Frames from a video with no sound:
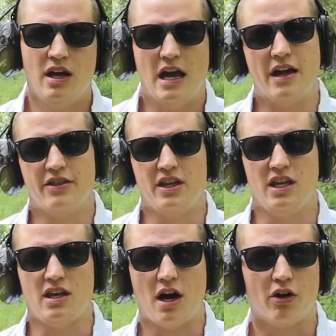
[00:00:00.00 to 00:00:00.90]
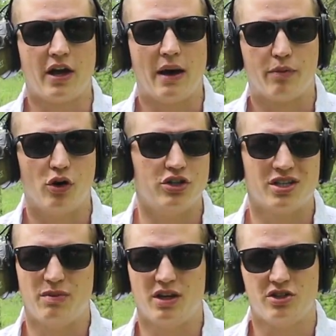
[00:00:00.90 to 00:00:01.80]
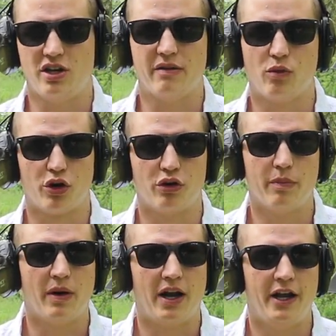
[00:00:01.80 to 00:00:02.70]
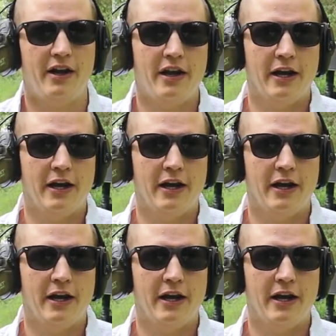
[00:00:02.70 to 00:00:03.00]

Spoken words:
and the Hellcat Pro just because you have more grip on it.